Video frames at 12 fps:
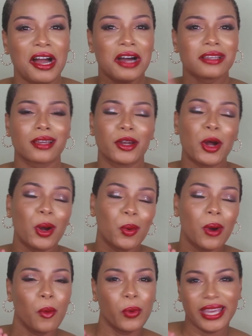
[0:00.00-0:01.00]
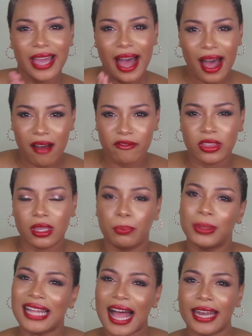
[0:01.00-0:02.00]
So now we have the
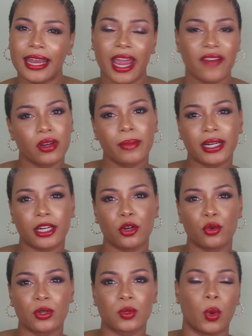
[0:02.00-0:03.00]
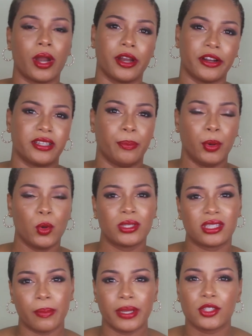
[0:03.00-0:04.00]
plan. Everybody knows what they're
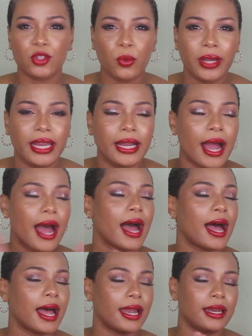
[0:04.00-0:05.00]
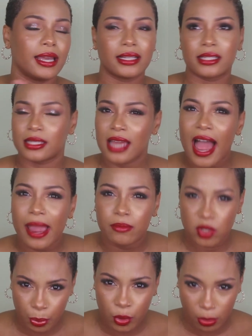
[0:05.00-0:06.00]
supposed to be doing, and it's time
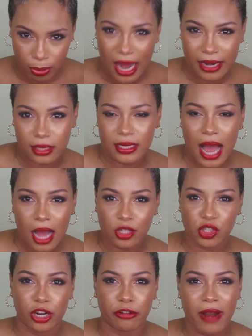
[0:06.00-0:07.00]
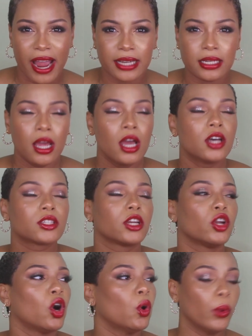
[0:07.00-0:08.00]
to put the plan into action, right? So
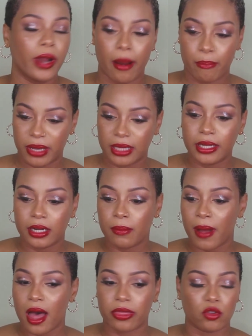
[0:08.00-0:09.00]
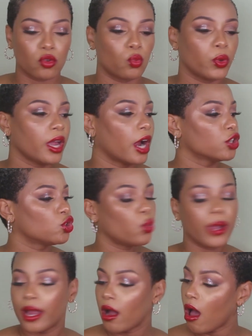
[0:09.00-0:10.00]
now we are building the bathroom. We are
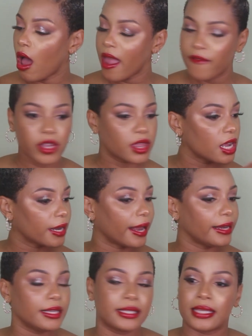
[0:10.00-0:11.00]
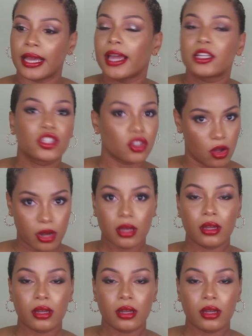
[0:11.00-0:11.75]
doing everything that needs to get done.